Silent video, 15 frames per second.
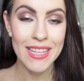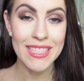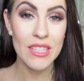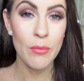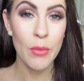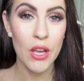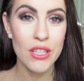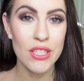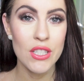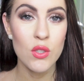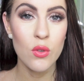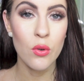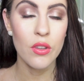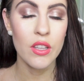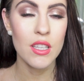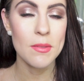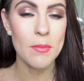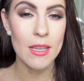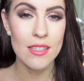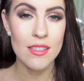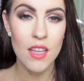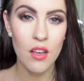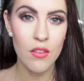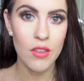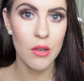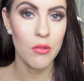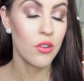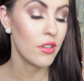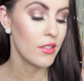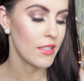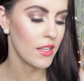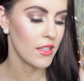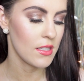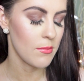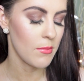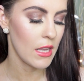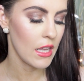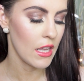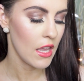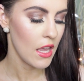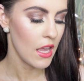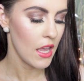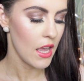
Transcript: I did purchase all these myself, they were not sent to me,